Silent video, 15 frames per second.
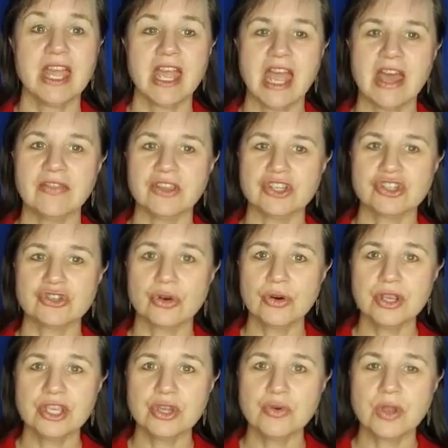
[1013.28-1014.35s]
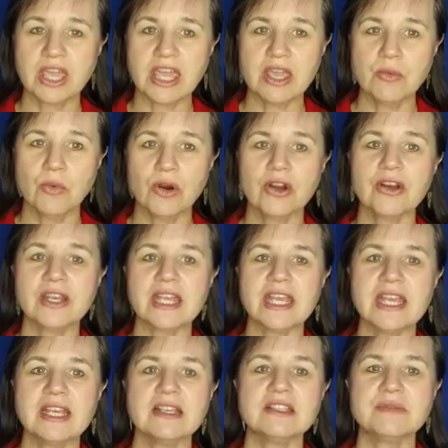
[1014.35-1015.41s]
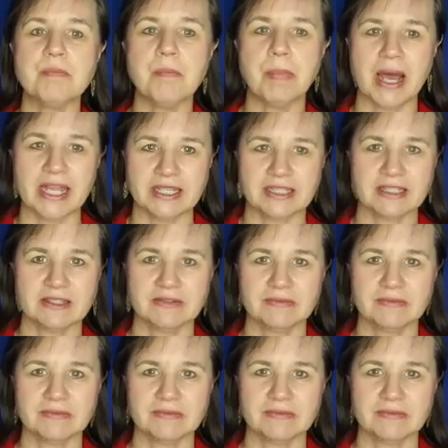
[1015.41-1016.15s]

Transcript: And the short U keyword is but.